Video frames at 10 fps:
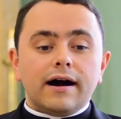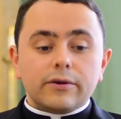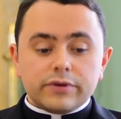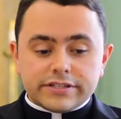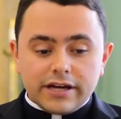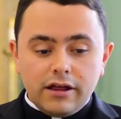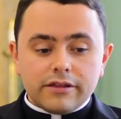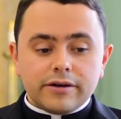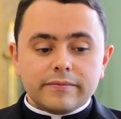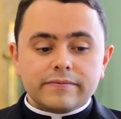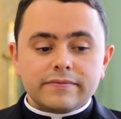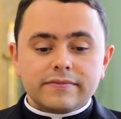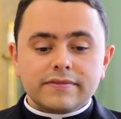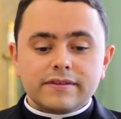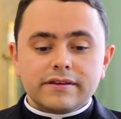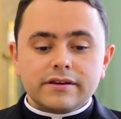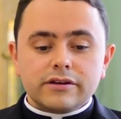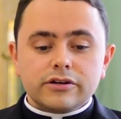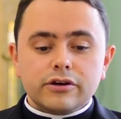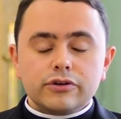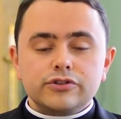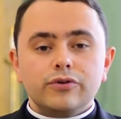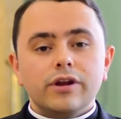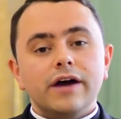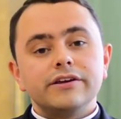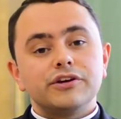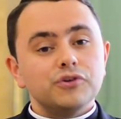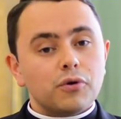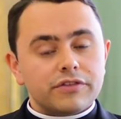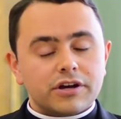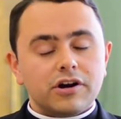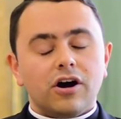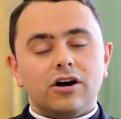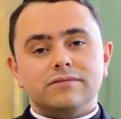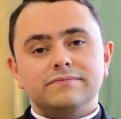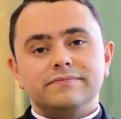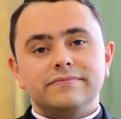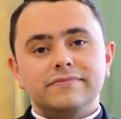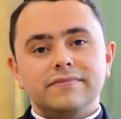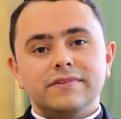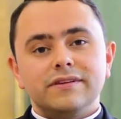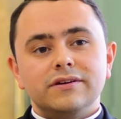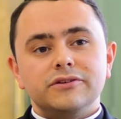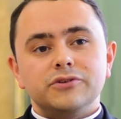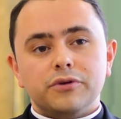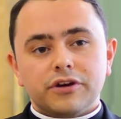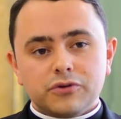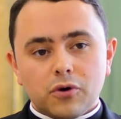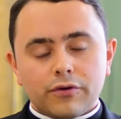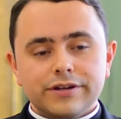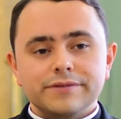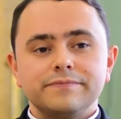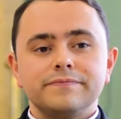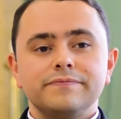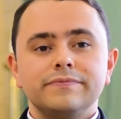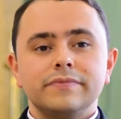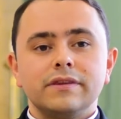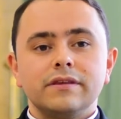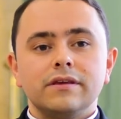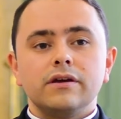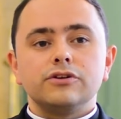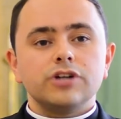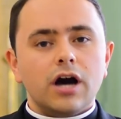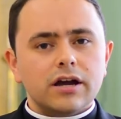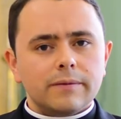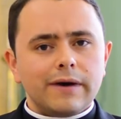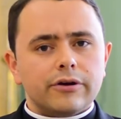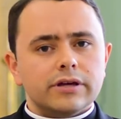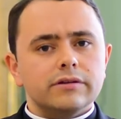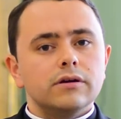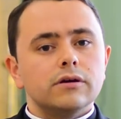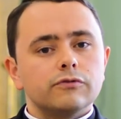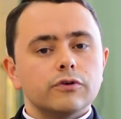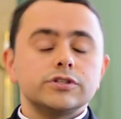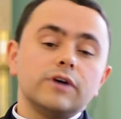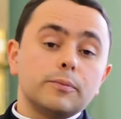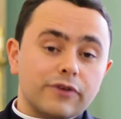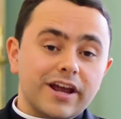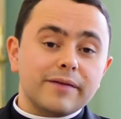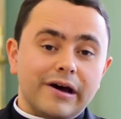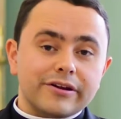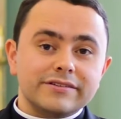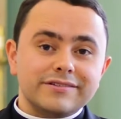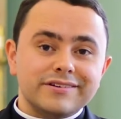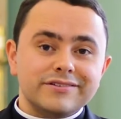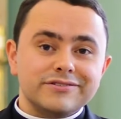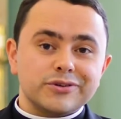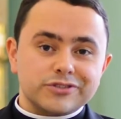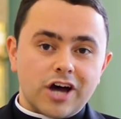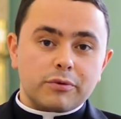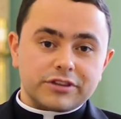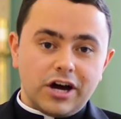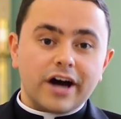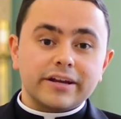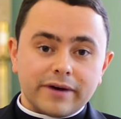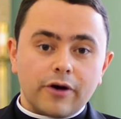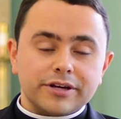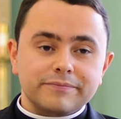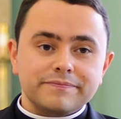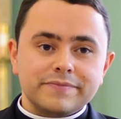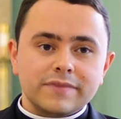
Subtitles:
I would tell them to not ignore the call. Don't ignore it. Talk about it. First of all, pray about it. So talk with God about it.